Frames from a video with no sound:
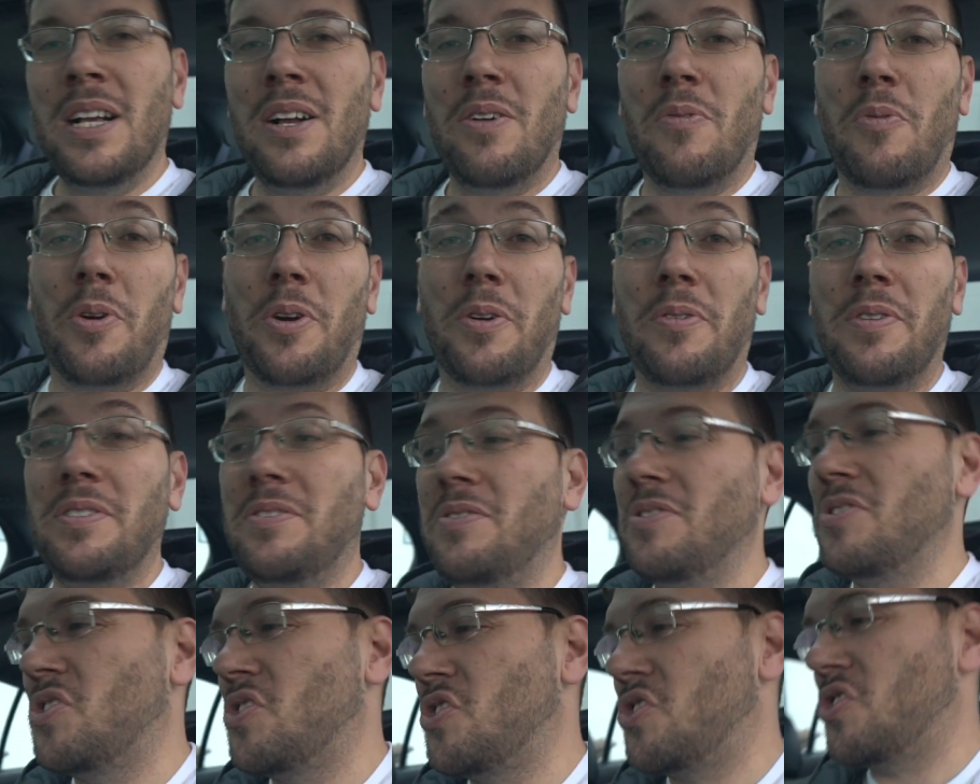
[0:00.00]
we're going
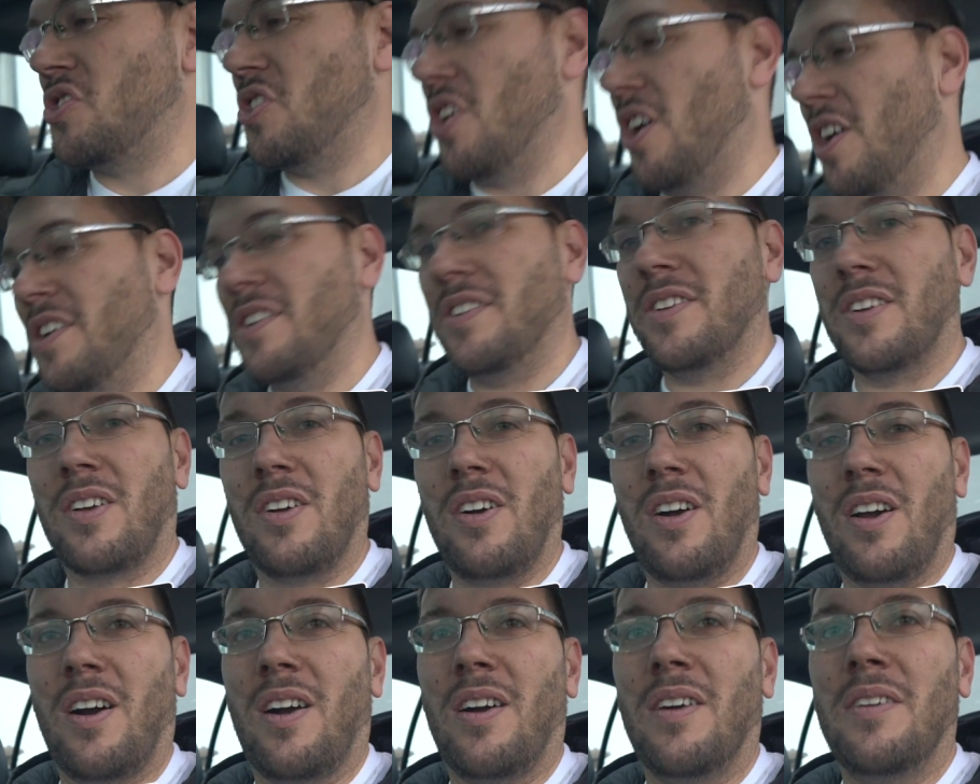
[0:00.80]
to start the
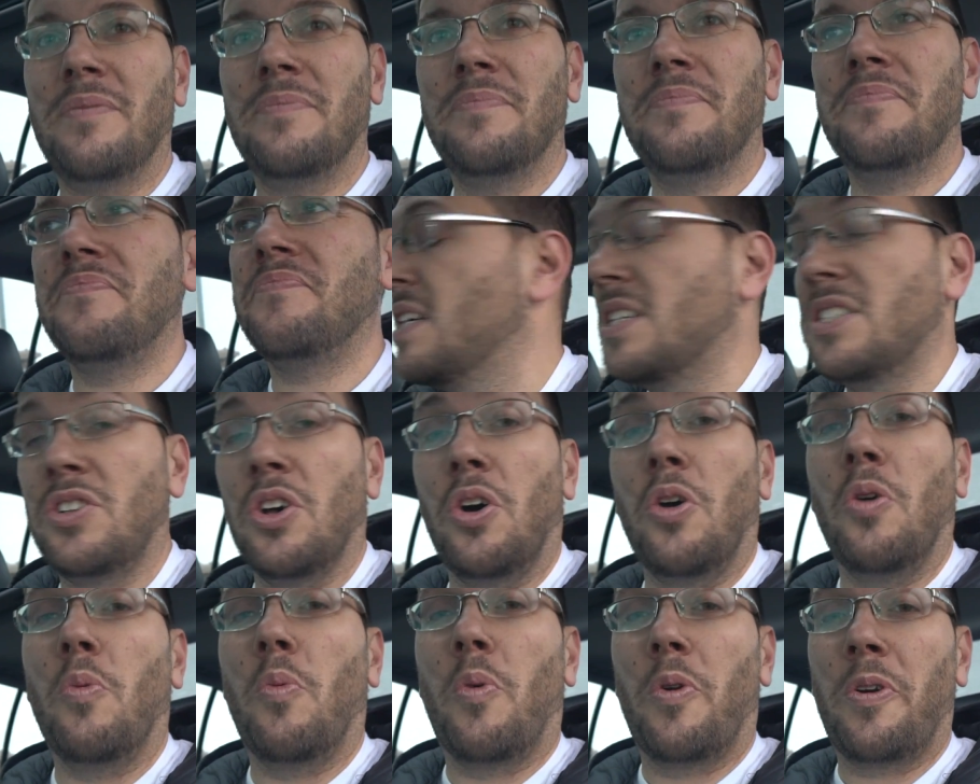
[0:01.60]
car.
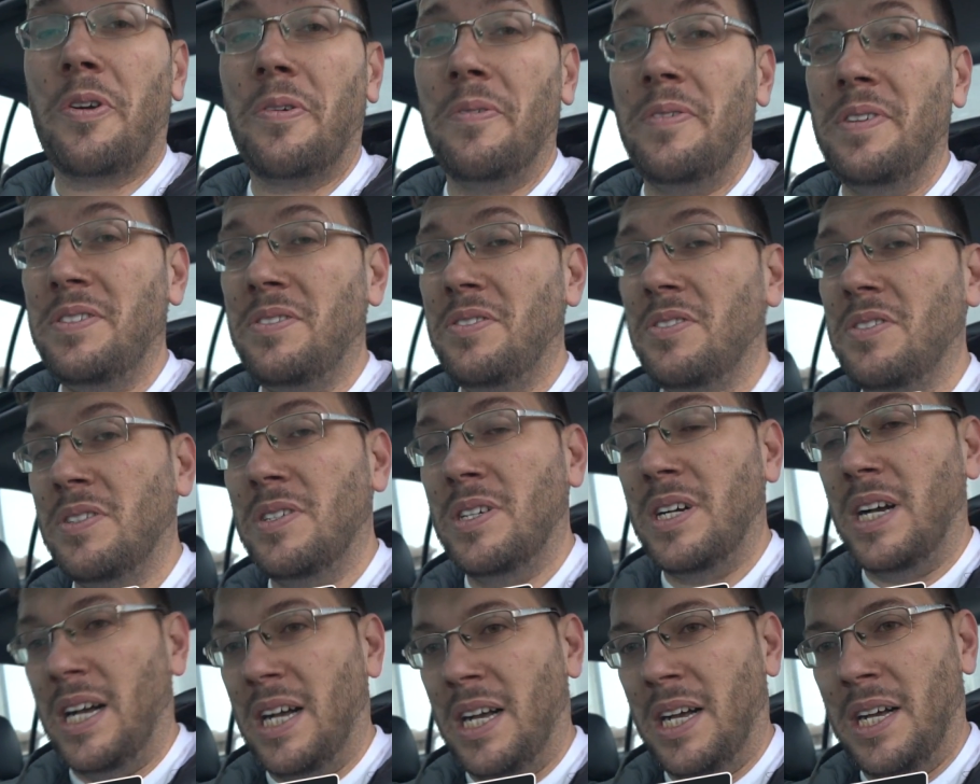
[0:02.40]
So we're going
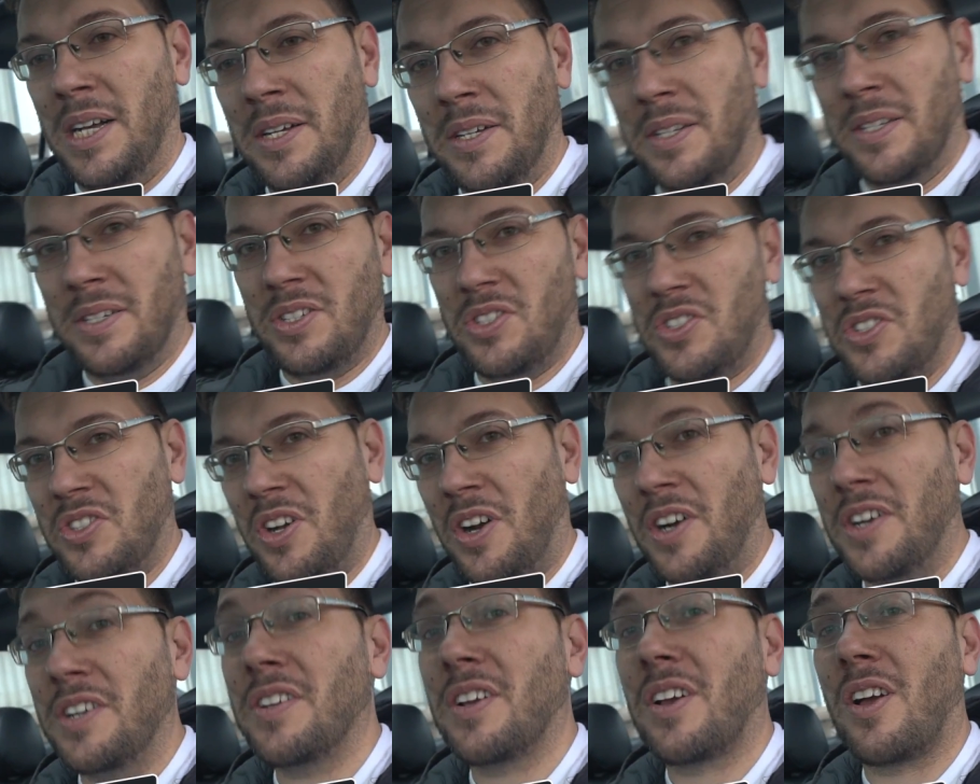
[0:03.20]
to
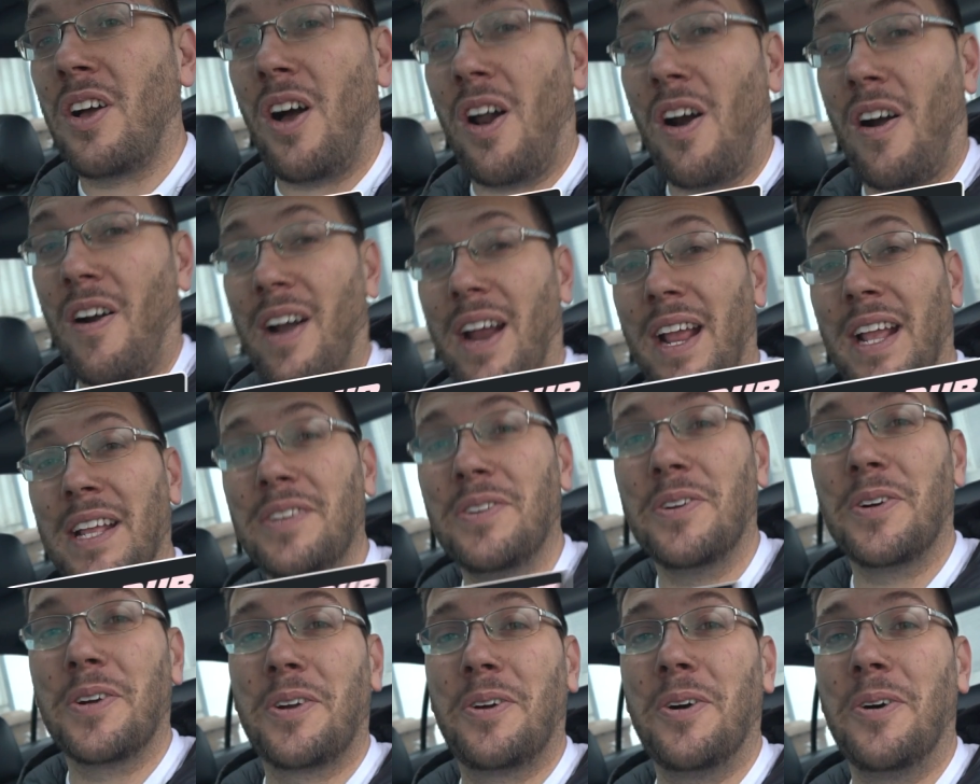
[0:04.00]
start the car, and
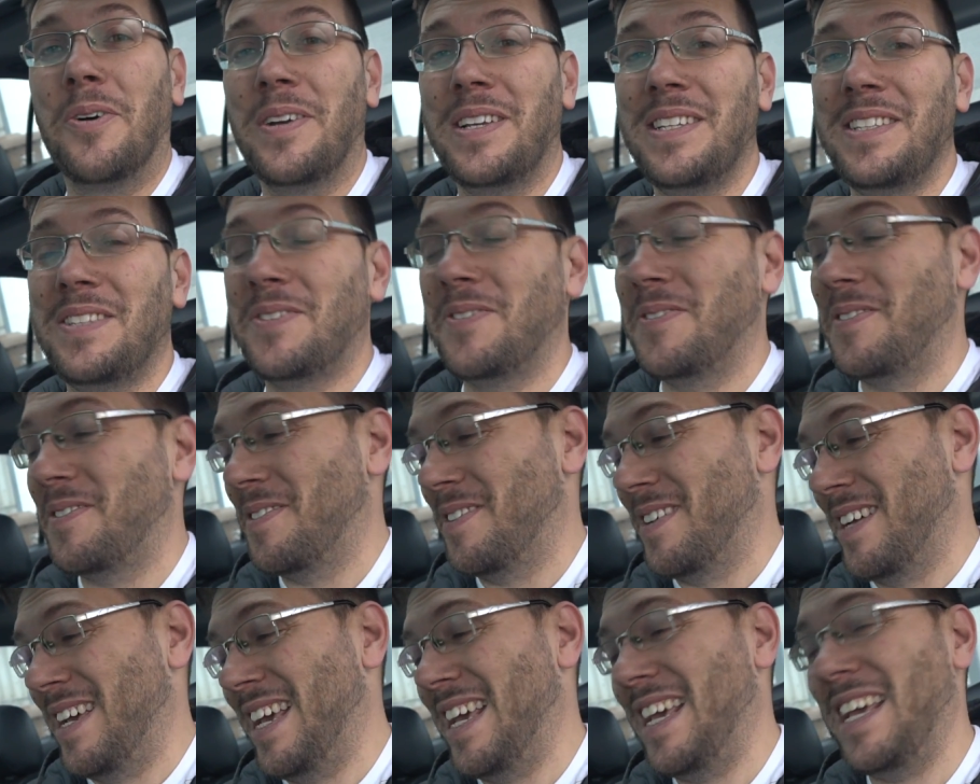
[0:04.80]
you're going
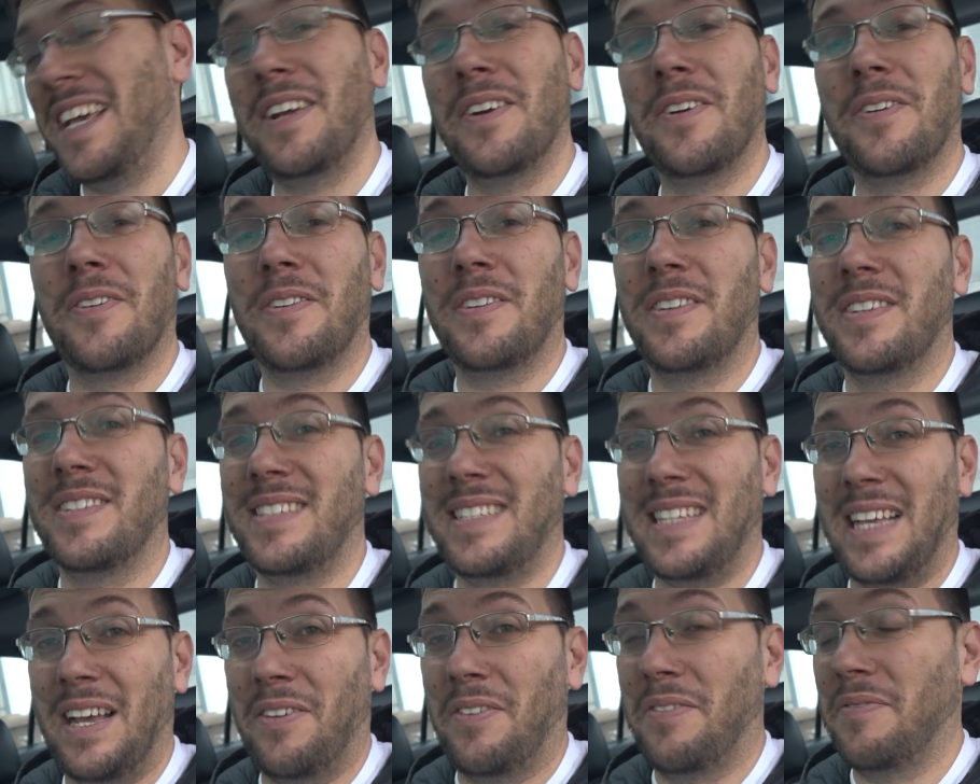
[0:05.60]
to hear the
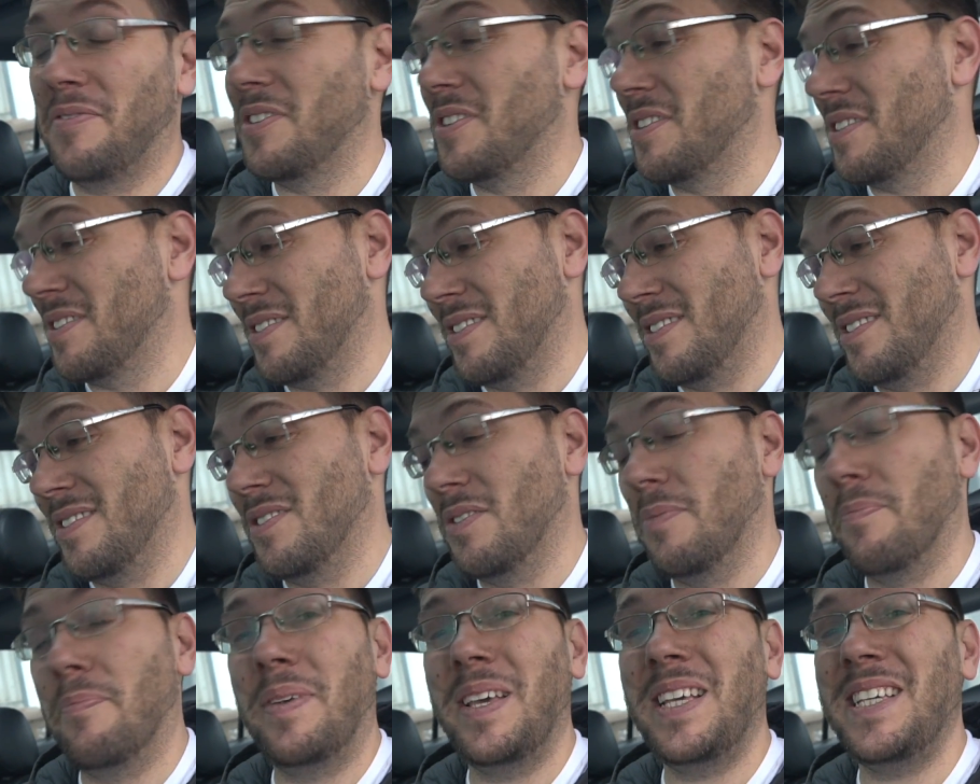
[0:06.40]
sound of
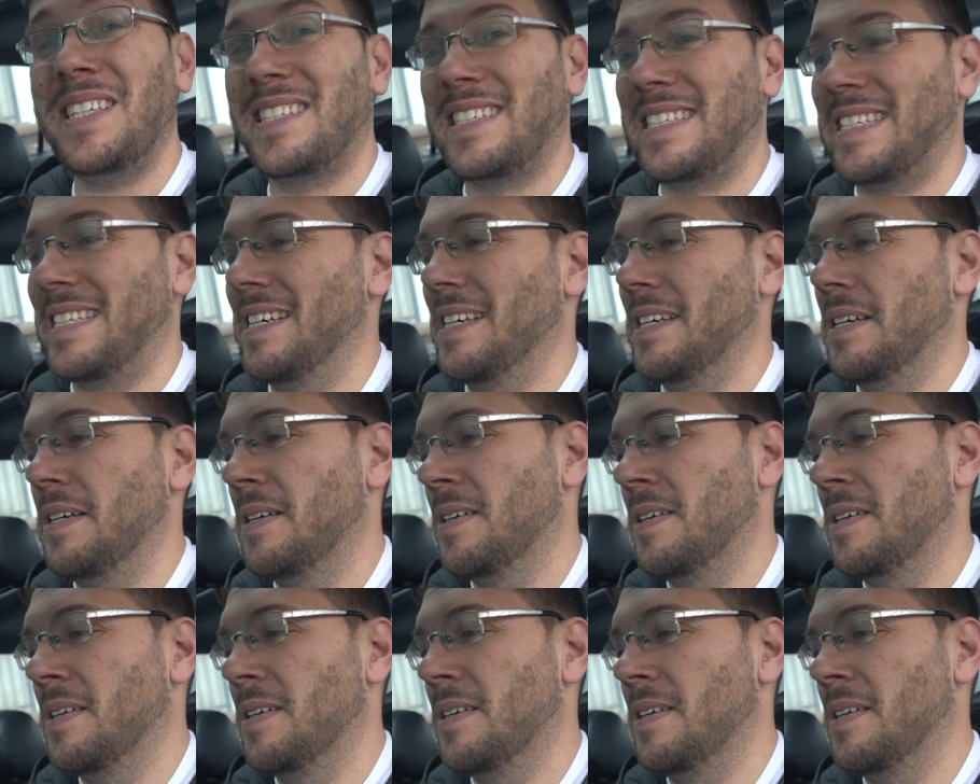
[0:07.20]
the beast.